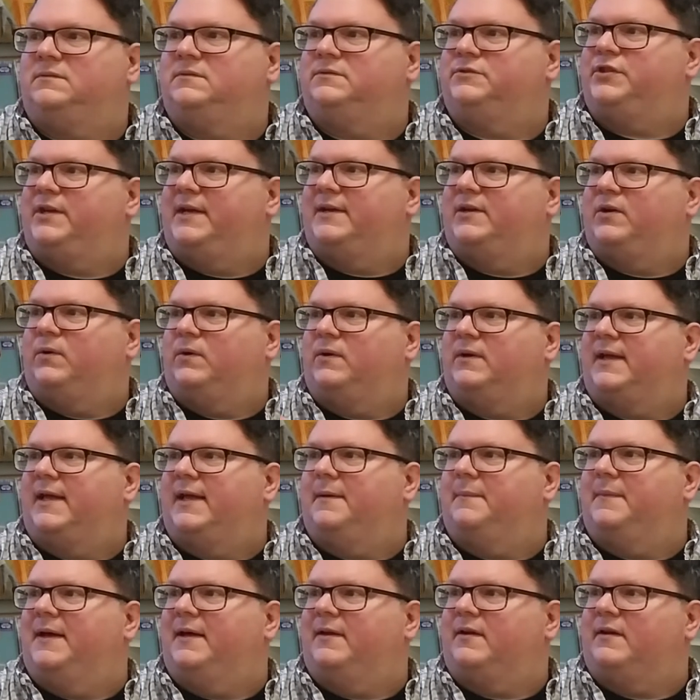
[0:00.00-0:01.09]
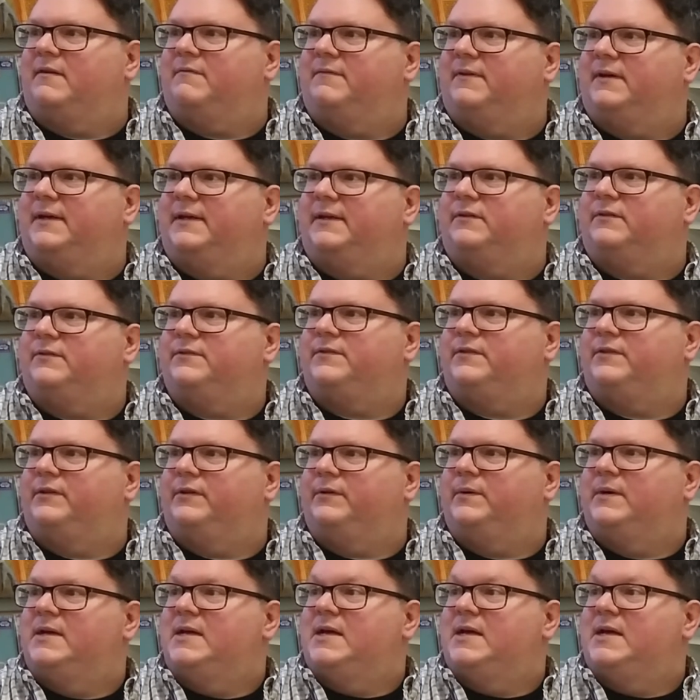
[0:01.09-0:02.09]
J. Cole came out on vinyl too,